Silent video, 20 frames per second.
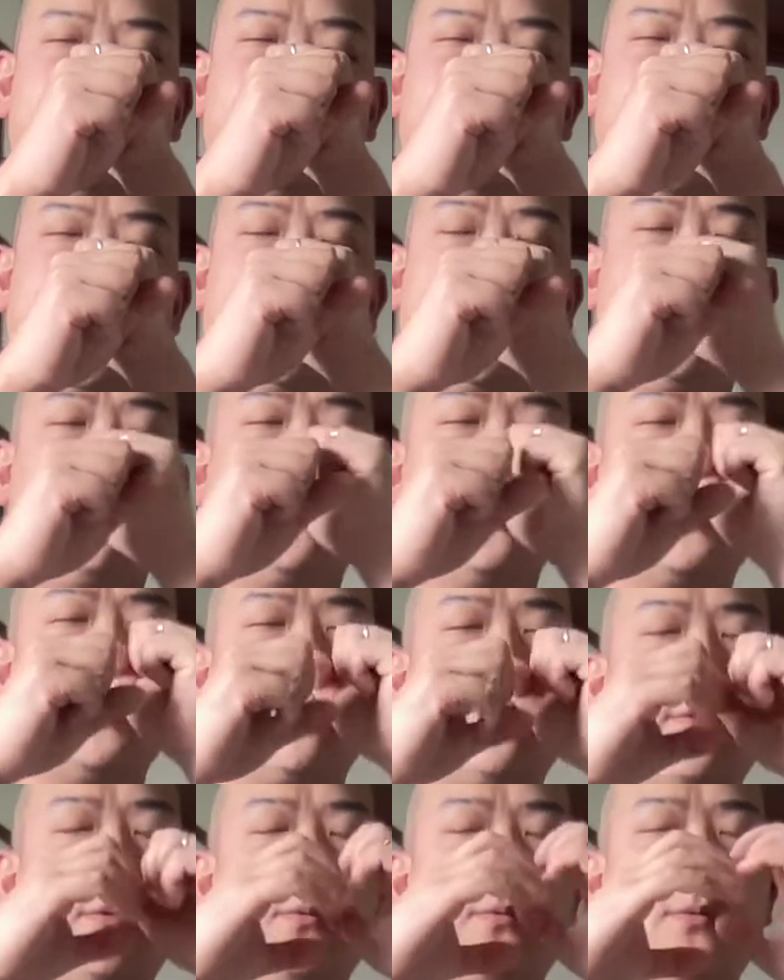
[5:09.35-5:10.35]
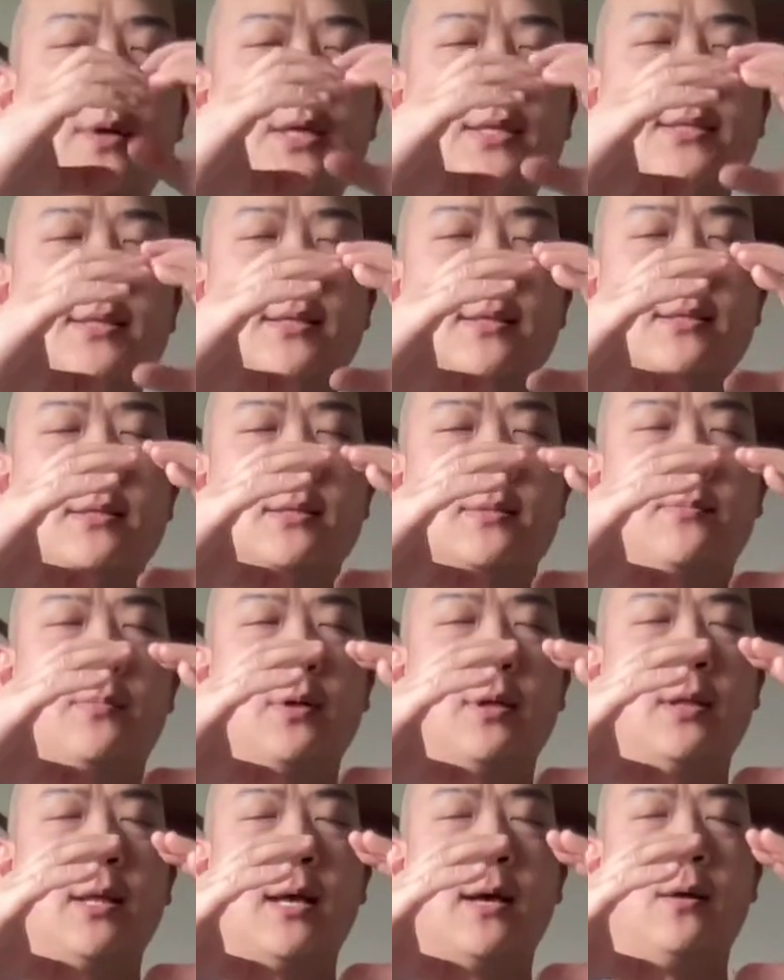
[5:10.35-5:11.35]
Maybe for different reasons.
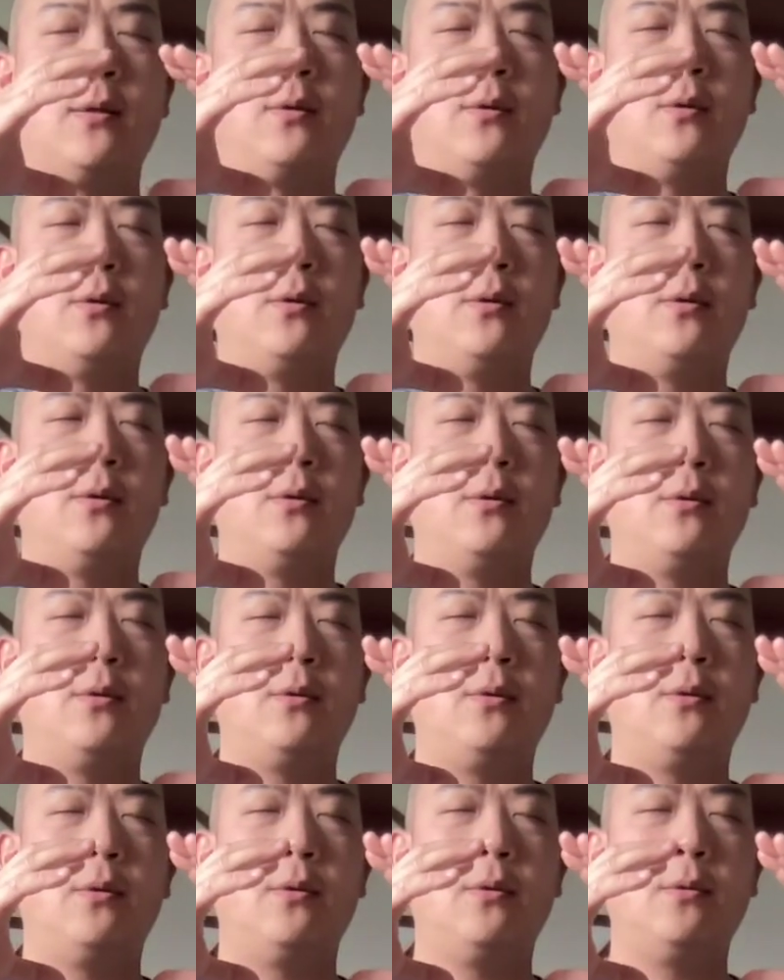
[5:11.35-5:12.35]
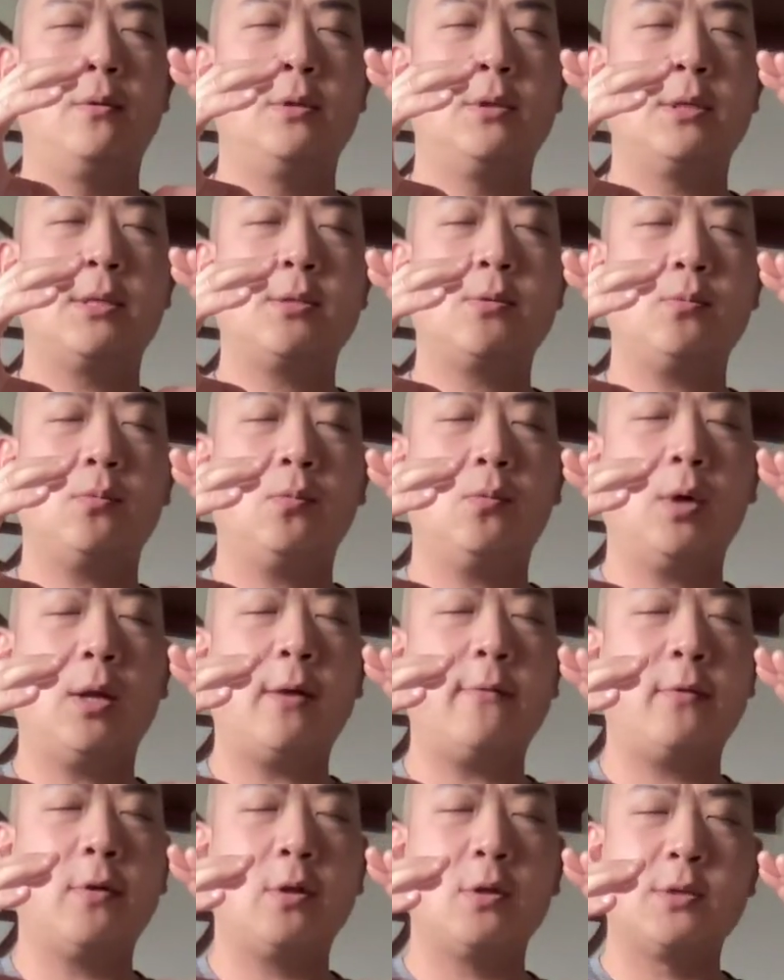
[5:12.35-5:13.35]
Breathe out. Just
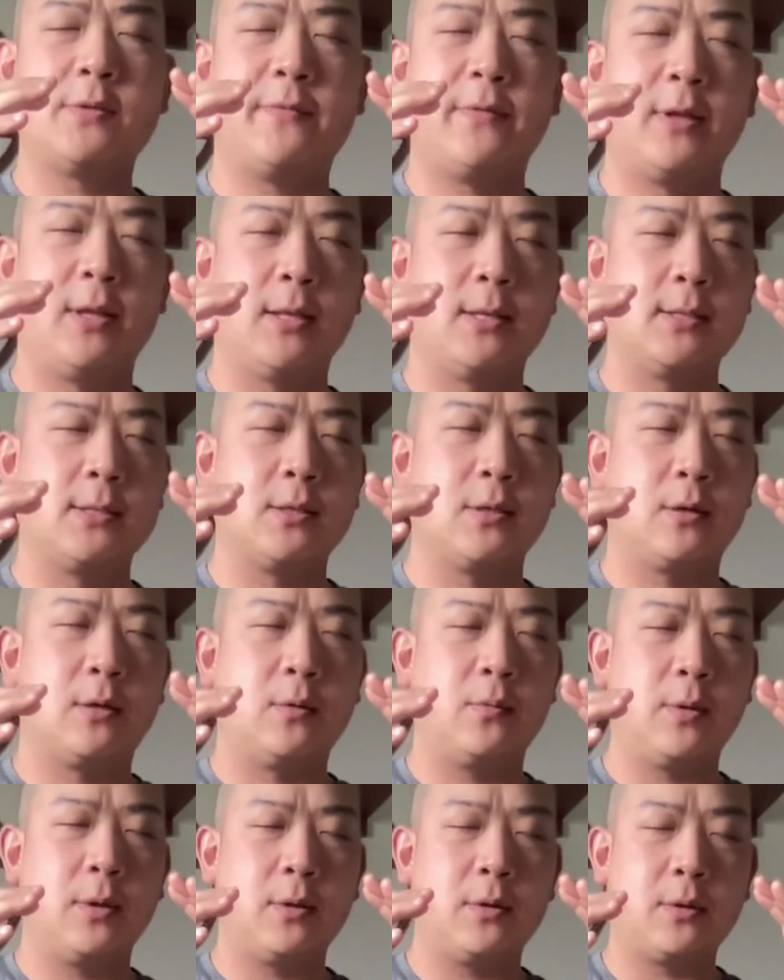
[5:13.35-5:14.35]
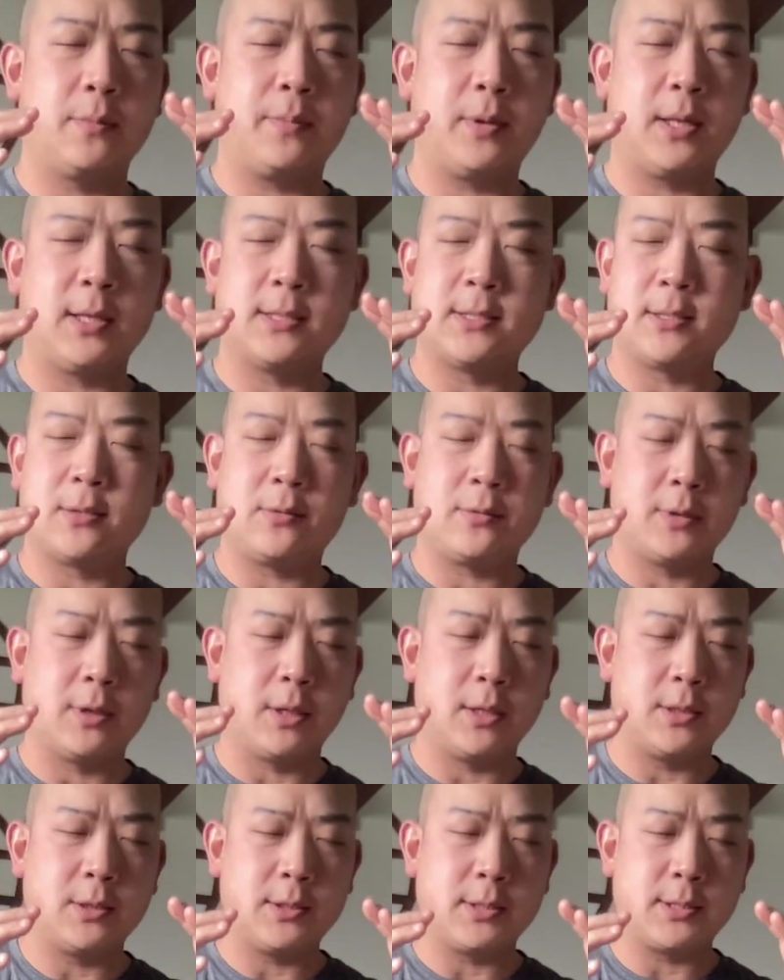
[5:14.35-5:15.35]
whatever those feelings are, whether they're pleasant or
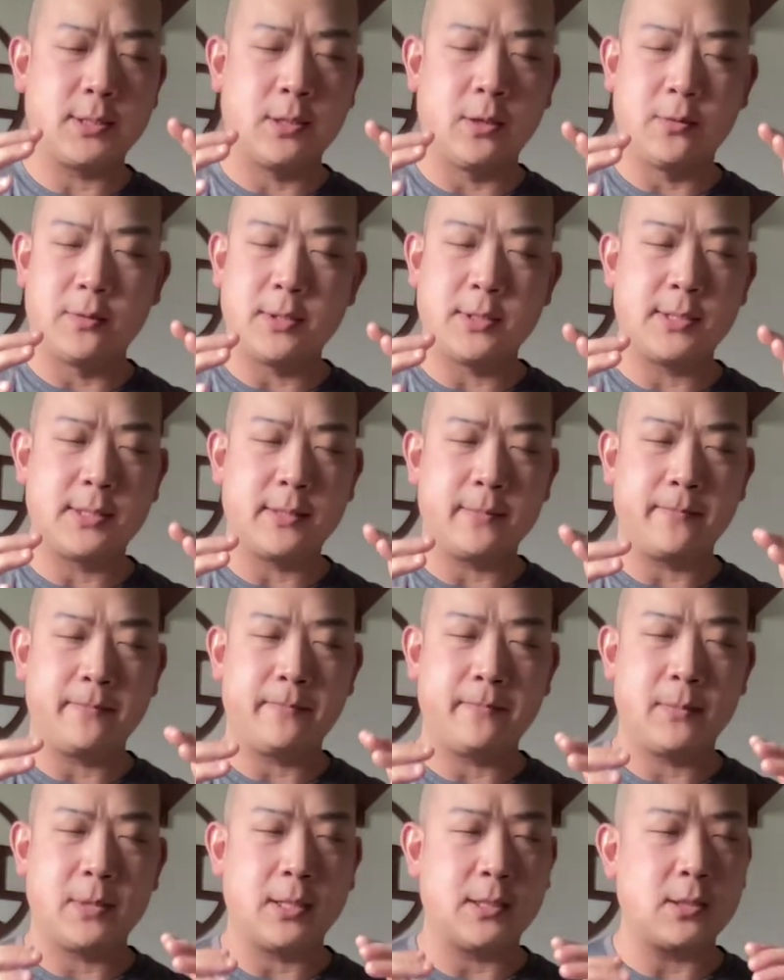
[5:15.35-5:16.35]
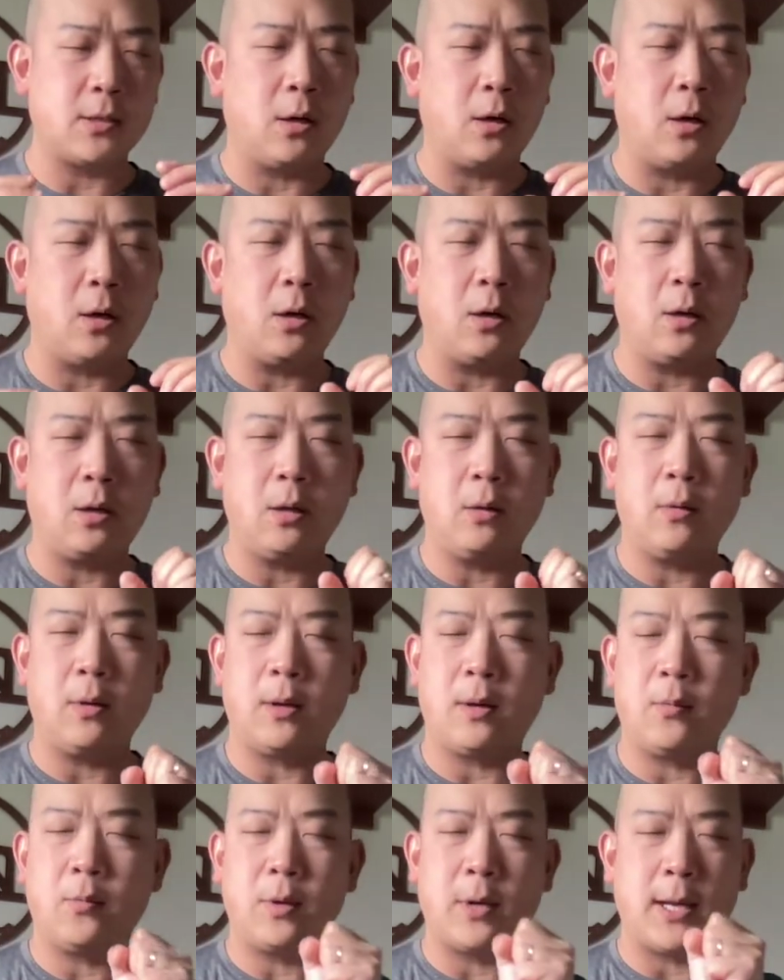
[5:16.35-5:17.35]
not, just notice them. That's
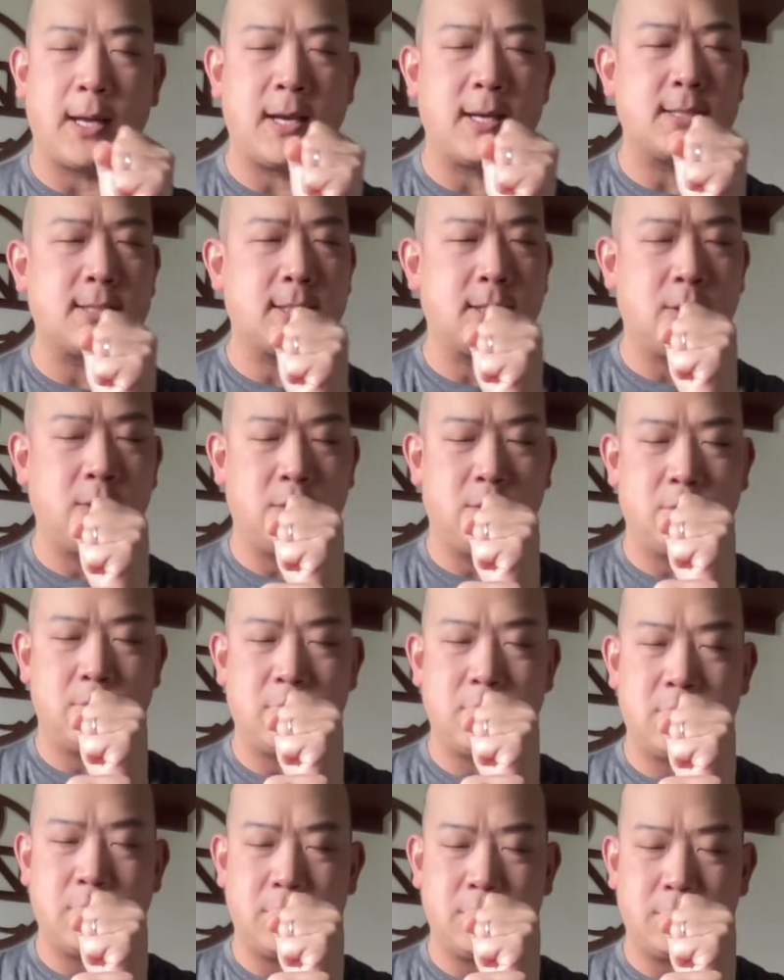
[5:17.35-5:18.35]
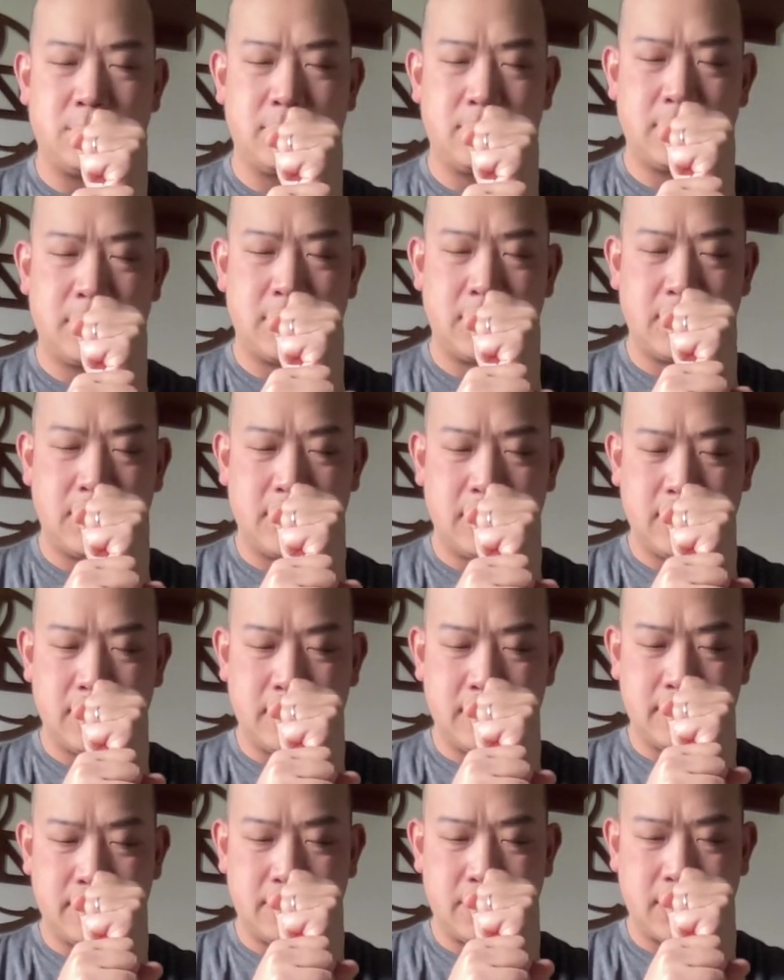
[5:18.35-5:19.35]
all we're asking you to do.
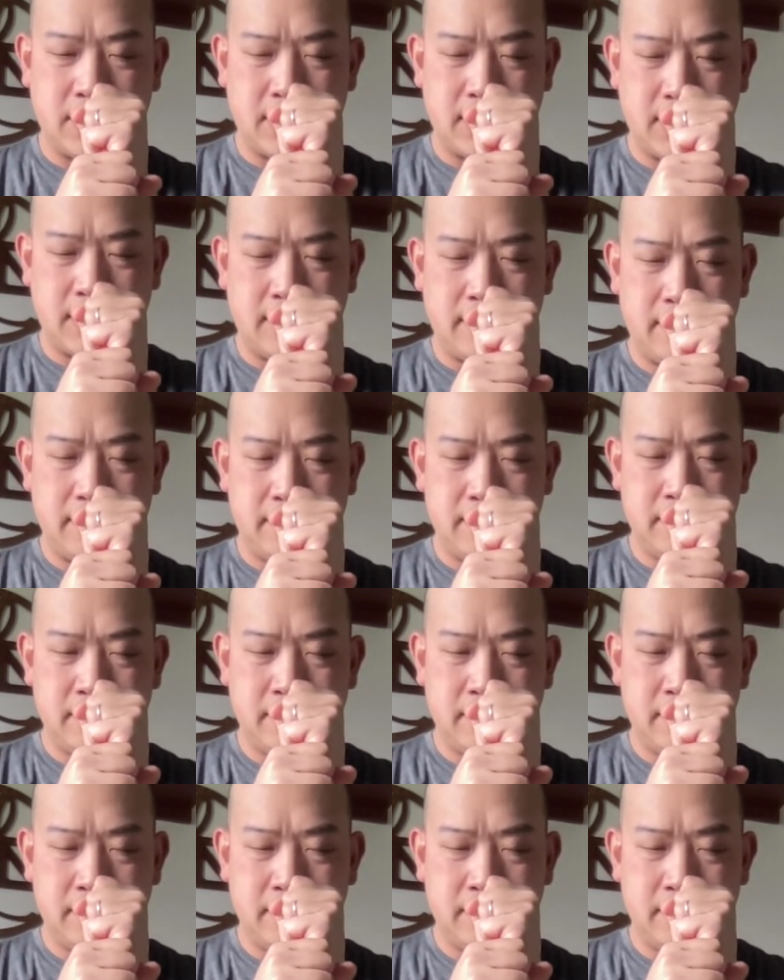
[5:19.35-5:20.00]
Breathe in.